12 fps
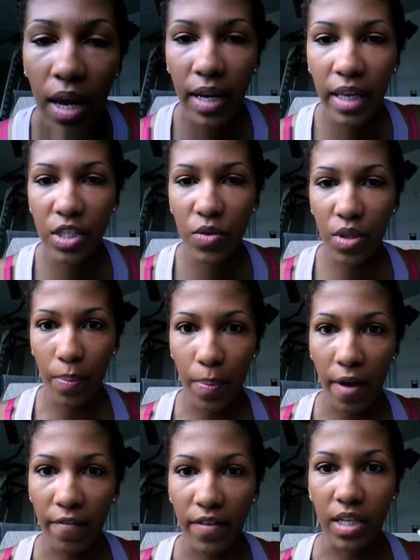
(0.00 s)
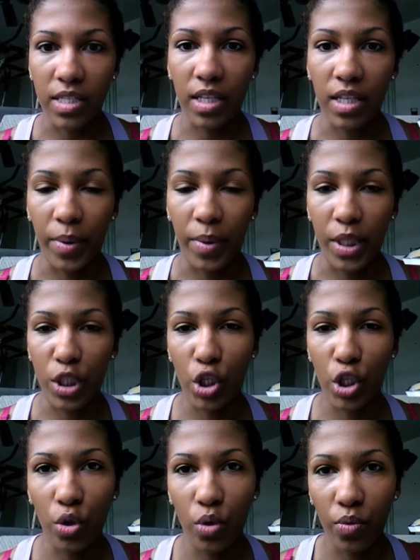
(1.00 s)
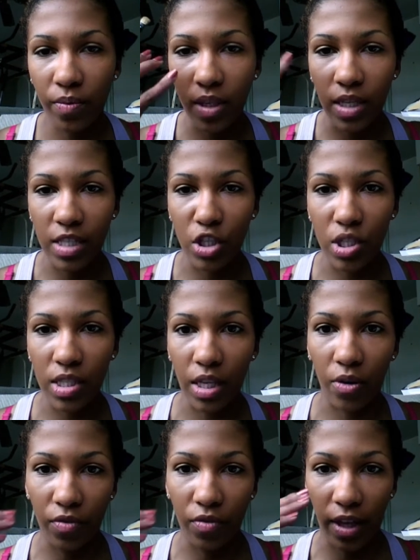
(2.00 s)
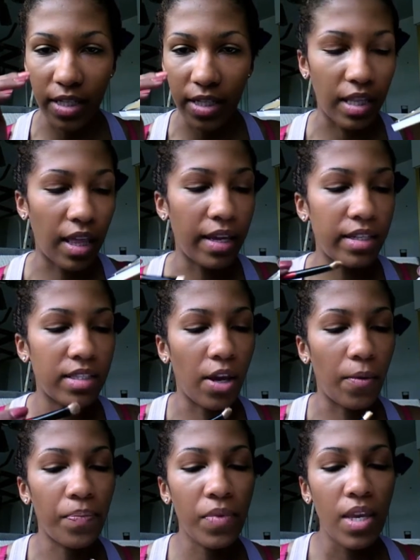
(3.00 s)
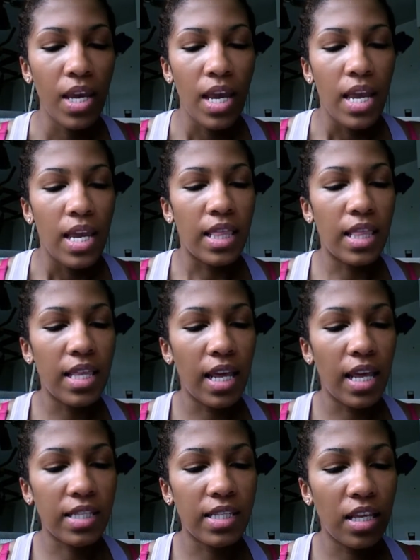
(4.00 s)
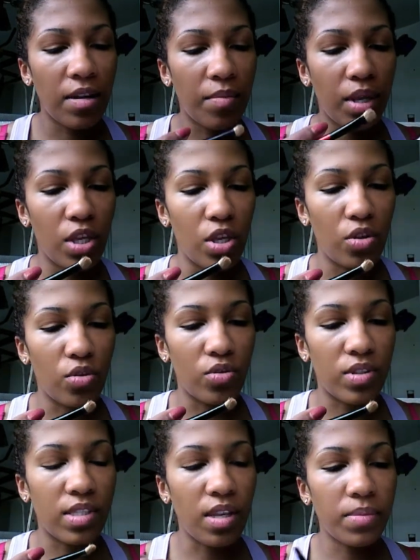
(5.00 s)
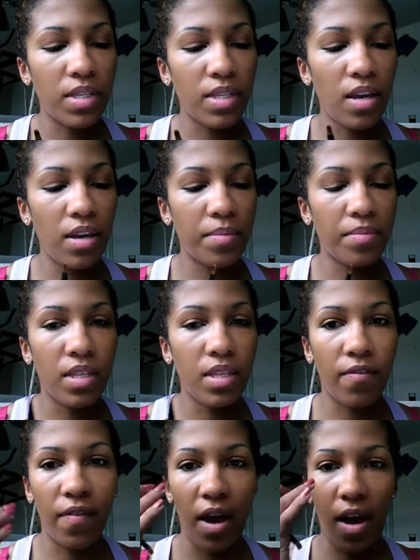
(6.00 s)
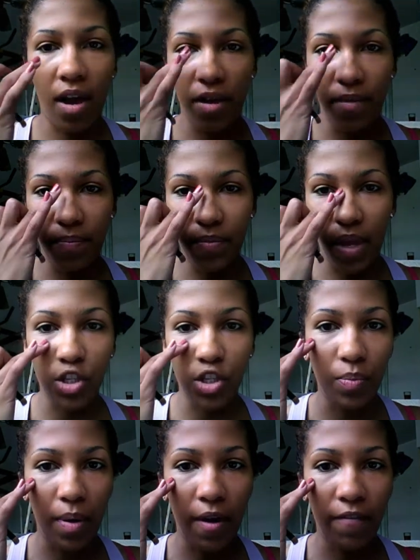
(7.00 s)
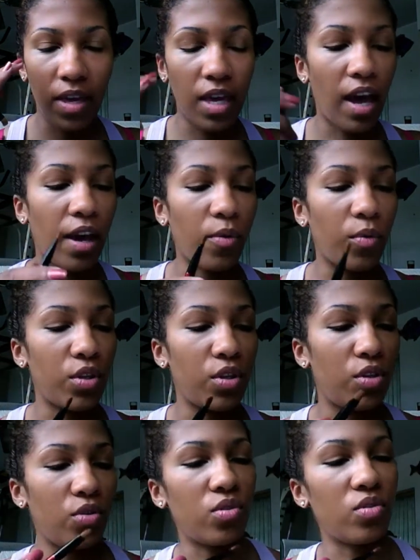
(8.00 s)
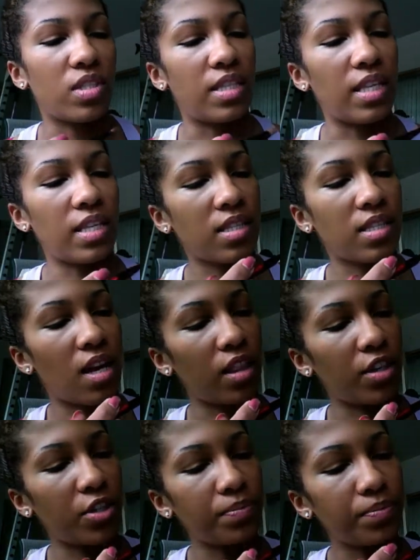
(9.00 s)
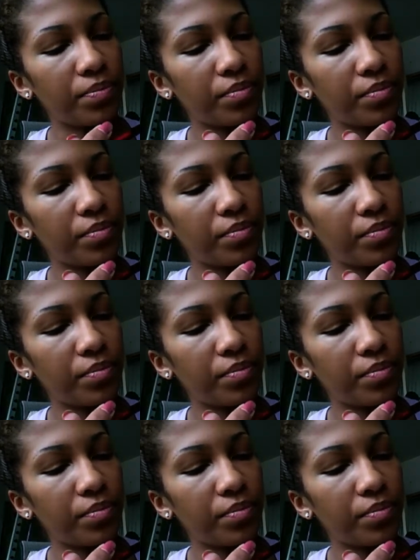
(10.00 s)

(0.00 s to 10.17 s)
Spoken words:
And it gets rid of the puffiness a little bit too, because it just like reflects the light. So then the next thing that I'm going to use, sometimes if I'm extra puffy, I will use this color.